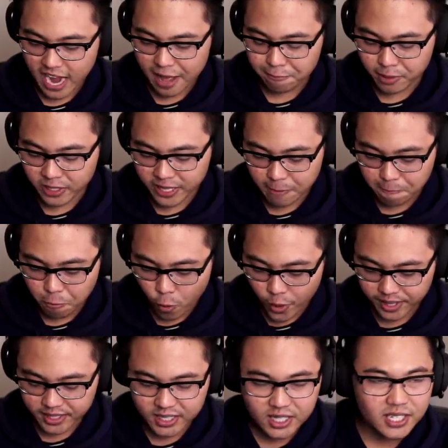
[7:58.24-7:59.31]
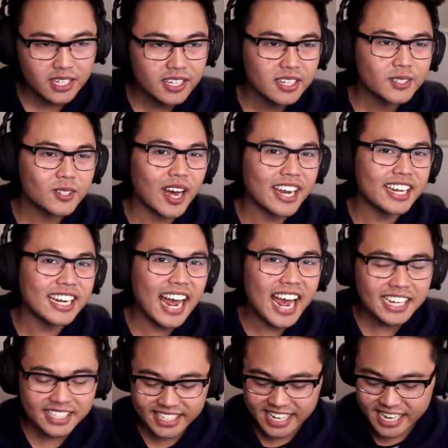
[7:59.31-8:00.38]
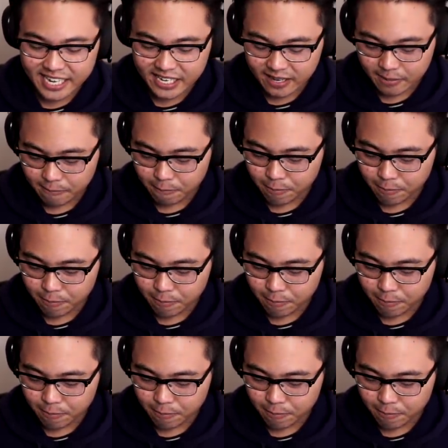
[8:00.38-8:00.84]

$5 million points. So I need 18